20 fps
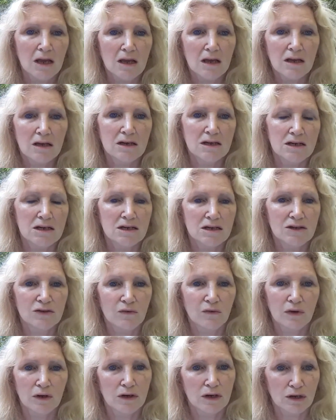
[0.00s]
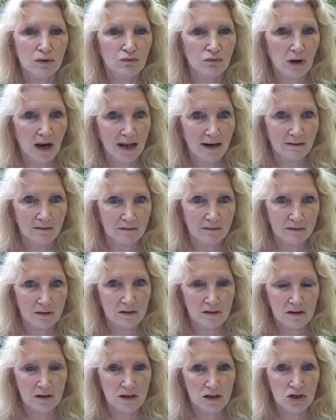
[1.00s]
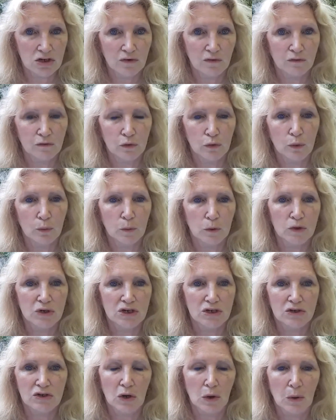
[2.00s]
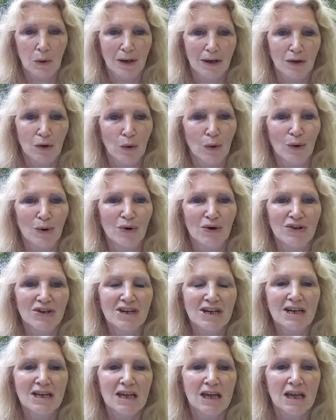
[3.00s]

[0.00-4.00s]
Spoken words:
and it is very relevant for what is going on